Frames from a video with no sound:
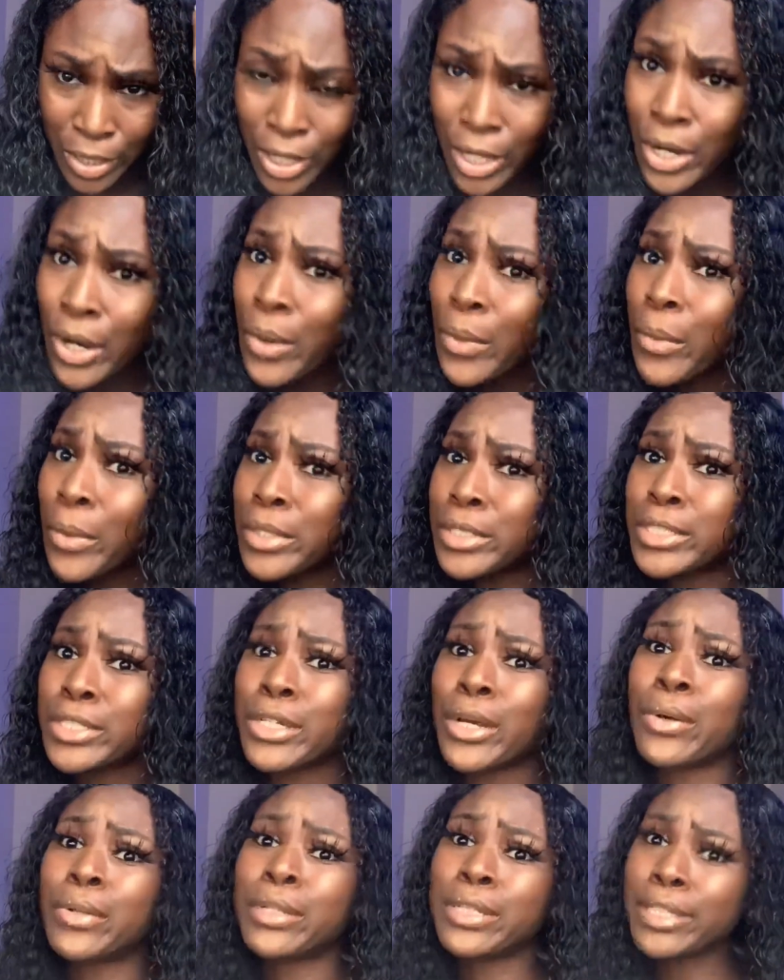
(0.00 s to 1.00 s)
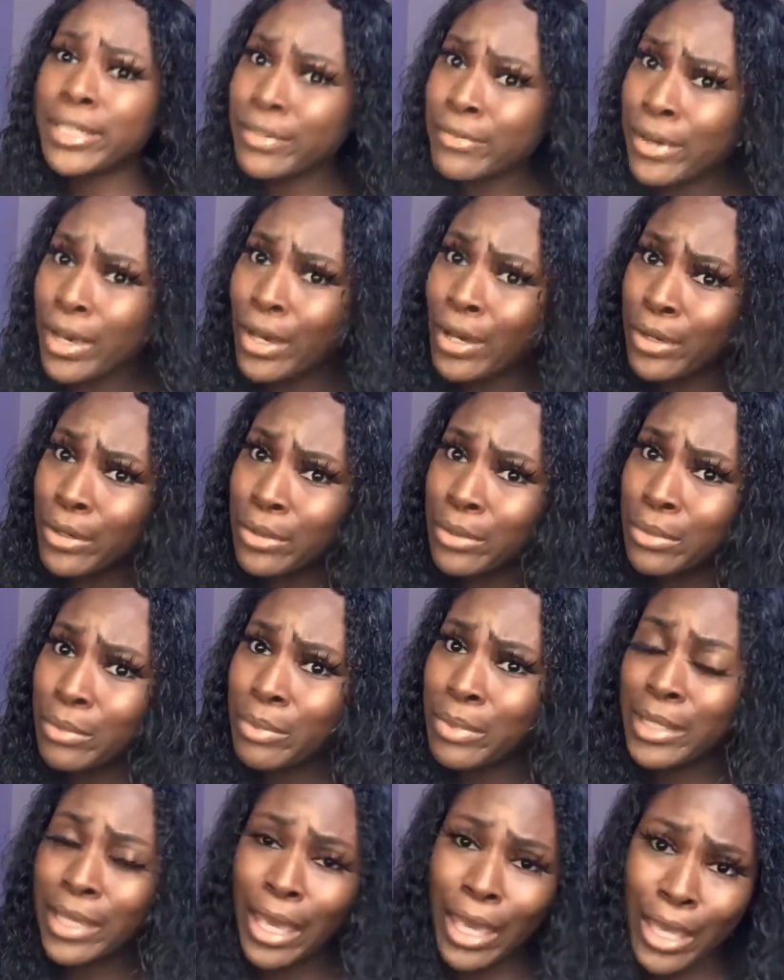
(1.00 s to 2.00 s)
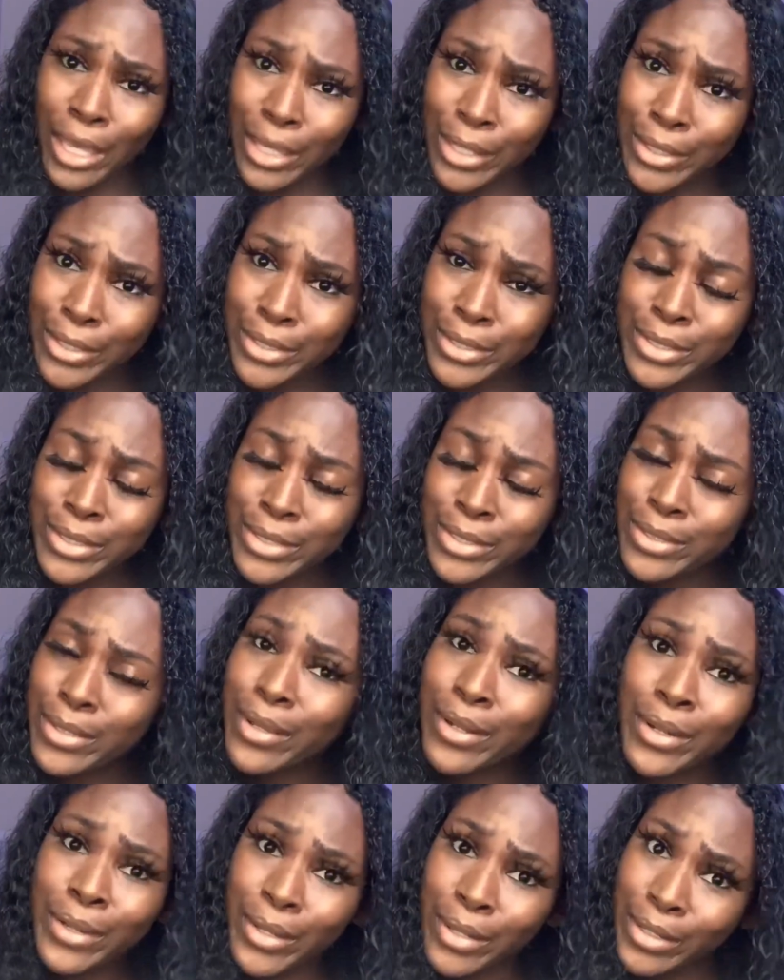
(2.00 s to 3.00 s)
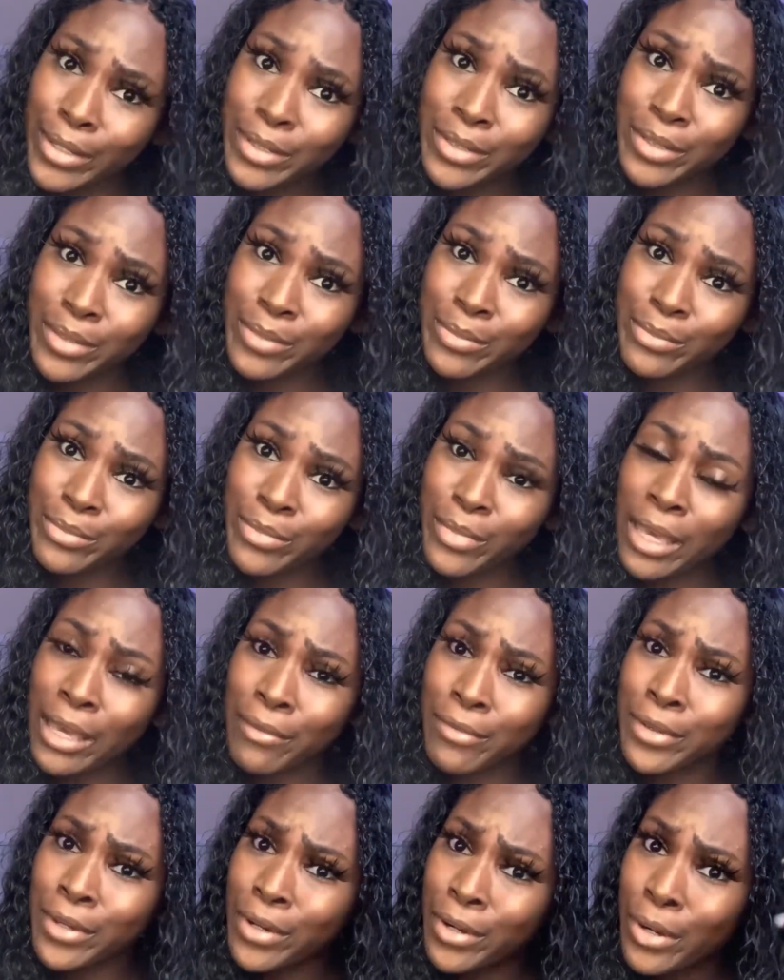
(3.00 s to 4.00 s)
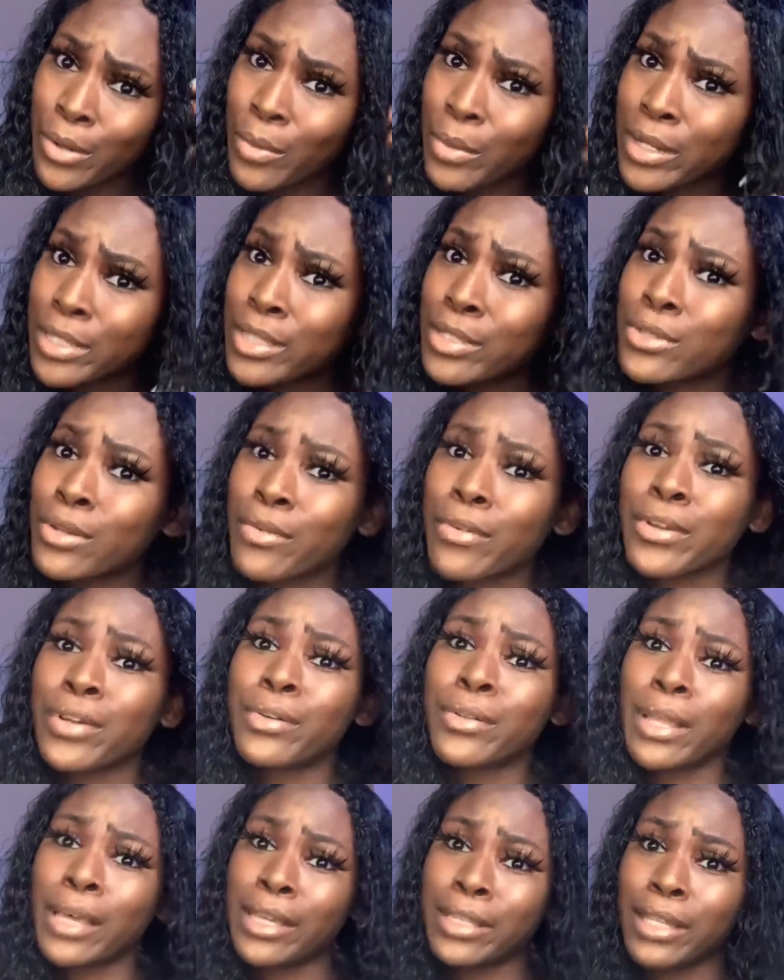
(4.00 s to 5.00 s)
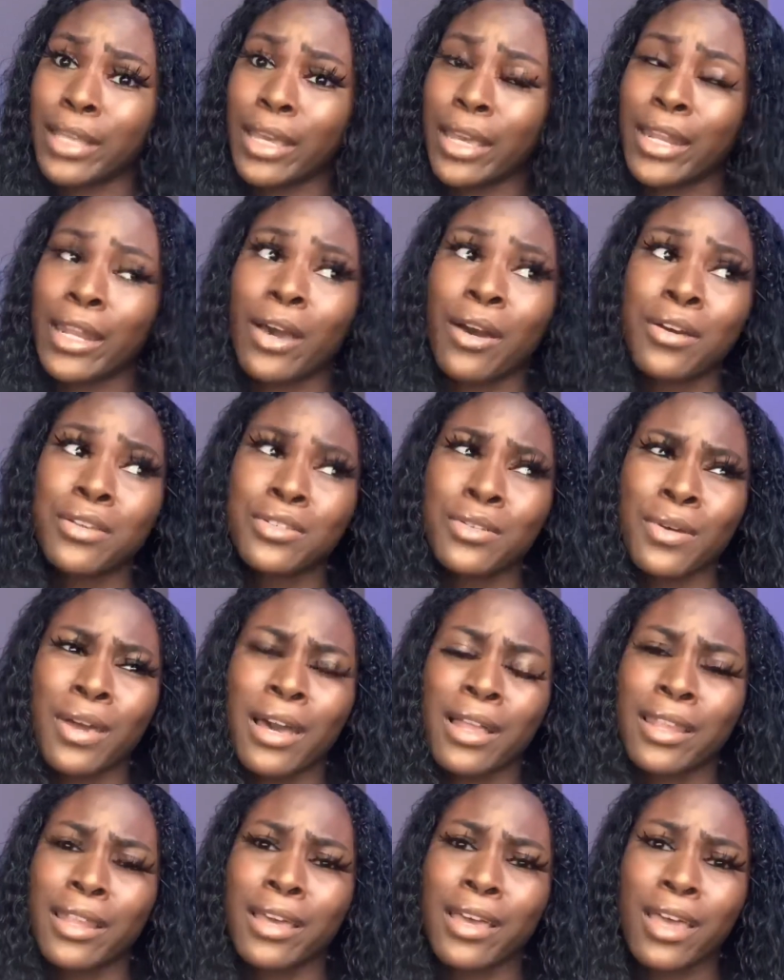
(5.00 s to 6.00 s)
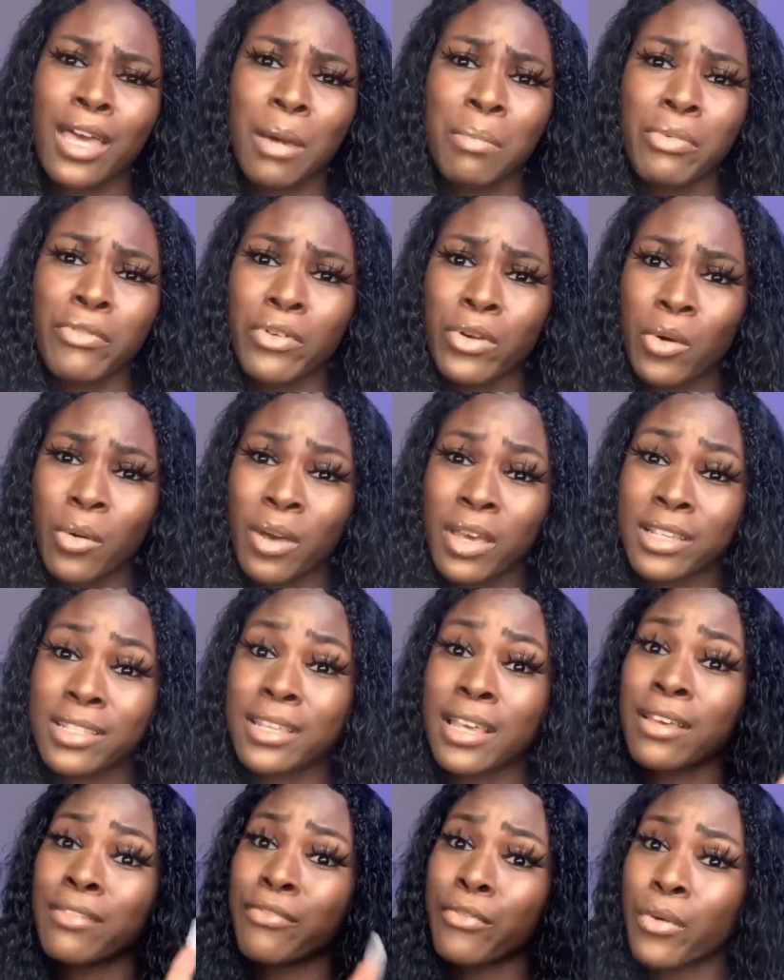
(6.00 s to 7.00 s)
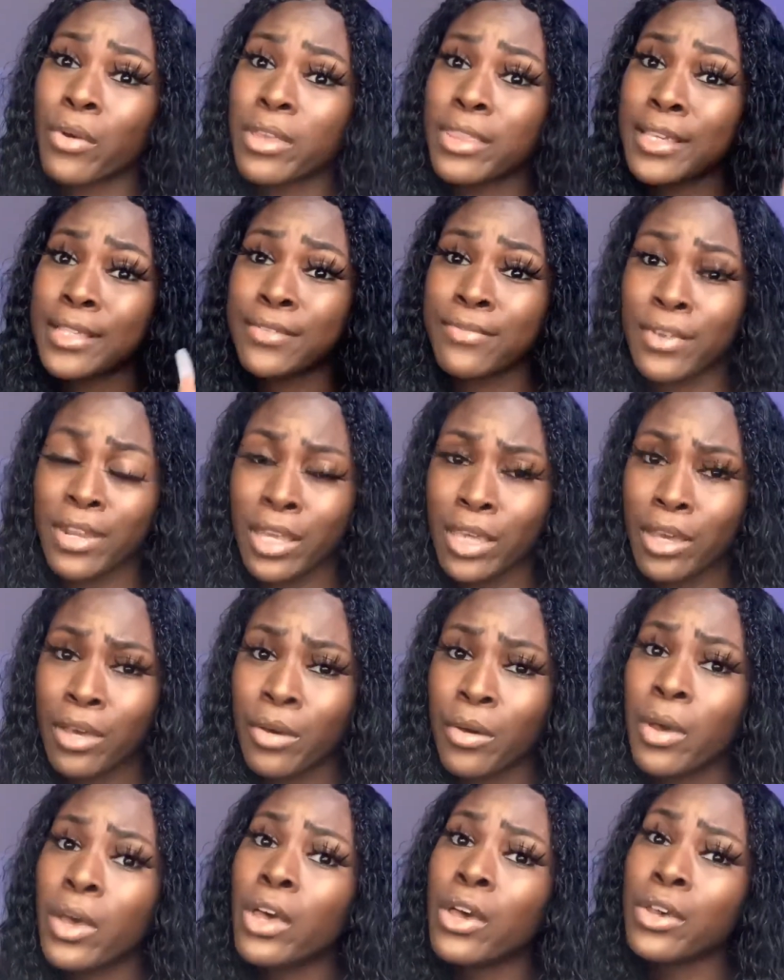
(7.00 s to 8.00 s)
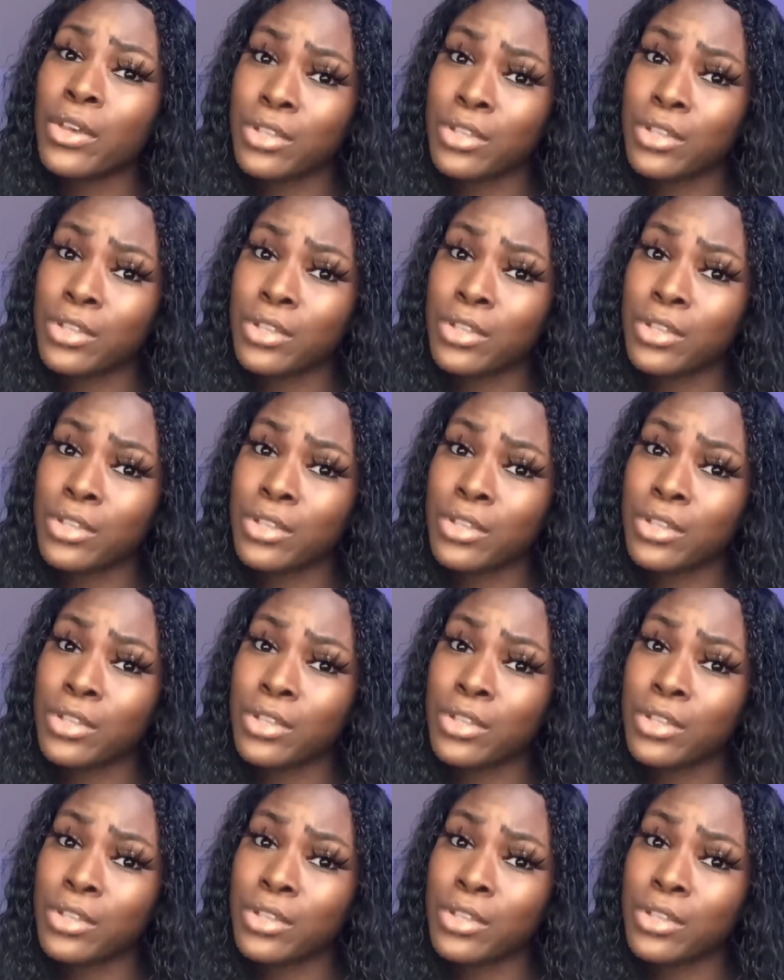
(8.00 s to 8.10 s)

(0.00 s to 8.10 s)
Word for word: hair with your leave out. Because, look, every girl wants a tutorial like that. And I also got like a couple requests for this video.